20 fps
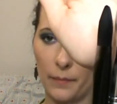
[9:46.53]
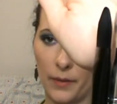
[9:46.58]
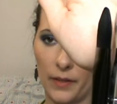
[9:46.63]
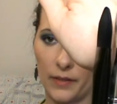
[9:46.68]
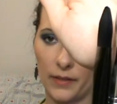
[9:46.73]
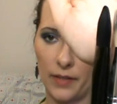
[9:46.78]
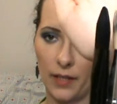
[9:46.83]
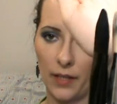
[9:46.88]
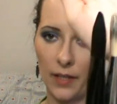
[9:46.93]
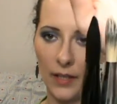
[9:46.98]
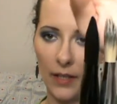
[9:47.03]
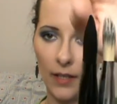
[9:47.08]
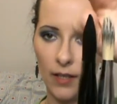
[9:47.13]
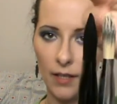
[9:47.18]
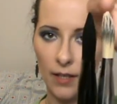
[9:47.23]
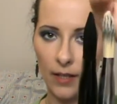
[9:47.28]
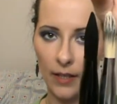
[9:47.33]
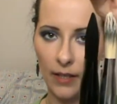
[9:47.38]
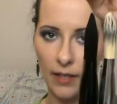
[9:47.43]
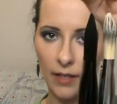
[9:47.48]
but the
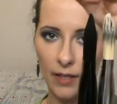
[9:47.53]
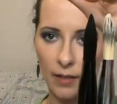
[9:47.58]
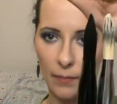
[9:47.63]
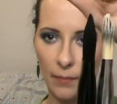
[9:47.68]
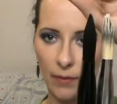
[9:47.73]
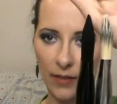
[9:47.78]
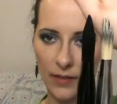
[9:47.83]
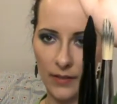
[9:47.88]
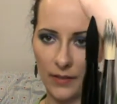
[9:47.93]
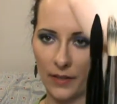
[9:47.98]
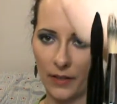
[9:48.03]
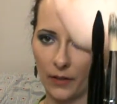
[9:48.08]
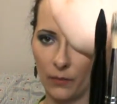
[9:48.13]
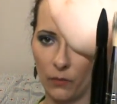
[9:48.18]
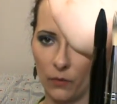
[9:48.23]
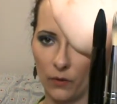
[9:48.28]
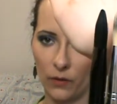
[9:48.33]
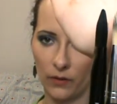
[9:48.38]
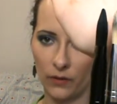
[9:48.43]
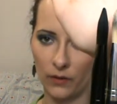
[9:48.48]
Illamasqua
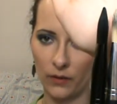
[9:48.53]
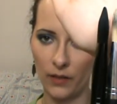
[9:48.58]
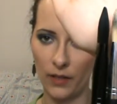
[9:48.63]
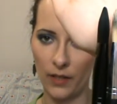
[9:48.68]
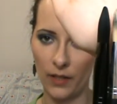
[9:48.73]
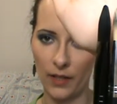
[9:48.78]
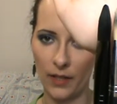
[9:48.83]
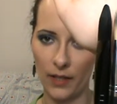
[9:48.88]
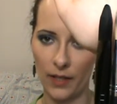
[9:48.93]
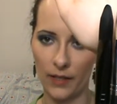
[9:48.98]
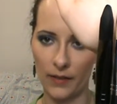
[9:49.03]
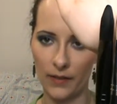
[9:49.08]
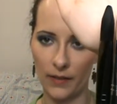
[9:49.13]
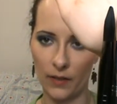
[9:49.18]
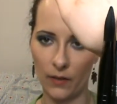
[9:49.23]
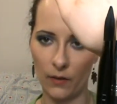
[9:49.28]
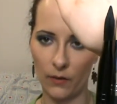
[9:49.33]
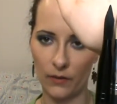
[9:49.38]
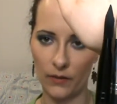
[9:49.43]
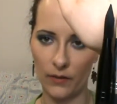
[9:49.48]
one is
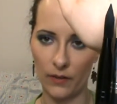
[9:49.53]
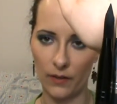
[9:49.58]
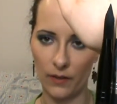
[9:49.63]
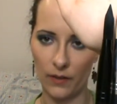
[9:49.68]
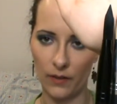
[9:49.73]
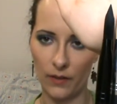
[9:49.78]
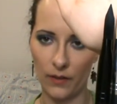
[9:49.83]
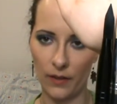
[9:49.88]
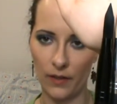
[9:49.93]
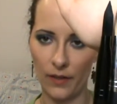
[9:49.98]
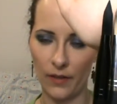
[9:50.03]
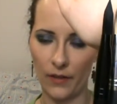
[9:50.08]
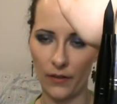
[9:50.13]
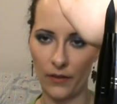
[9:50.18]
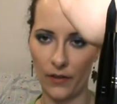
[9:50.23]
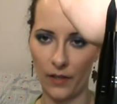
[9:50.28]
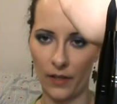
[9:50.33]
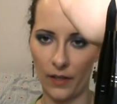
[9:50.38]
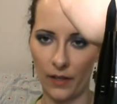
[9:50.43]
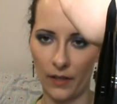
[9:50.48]
a lot
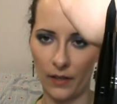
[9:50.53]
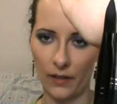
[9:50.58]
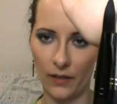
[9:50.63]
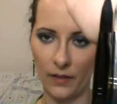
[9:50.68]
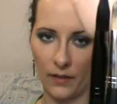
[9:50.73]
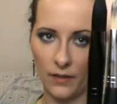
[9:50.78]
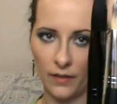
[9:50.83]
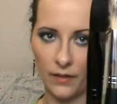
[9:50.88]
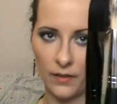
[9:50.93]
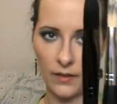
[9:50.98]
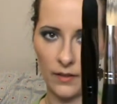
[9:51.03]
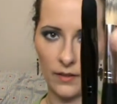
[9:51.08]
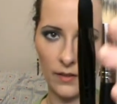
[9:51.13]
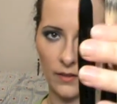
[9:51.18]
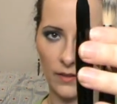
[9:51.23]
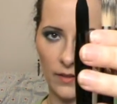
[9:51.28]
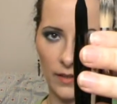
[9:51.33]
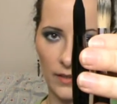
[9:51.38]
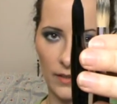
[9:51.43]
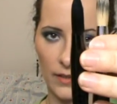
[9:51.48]
thinner
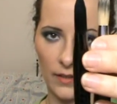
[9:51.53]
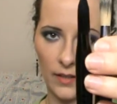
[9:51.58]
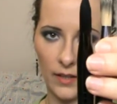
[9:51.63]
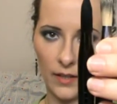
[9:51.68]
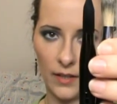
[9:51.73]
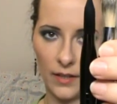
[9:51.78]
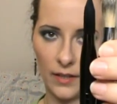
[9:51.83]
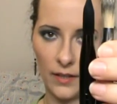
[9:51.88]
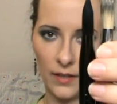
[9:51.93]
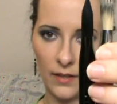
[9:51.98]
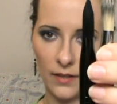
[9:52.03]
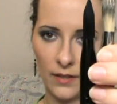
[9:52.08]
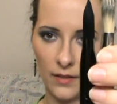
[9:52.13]
than the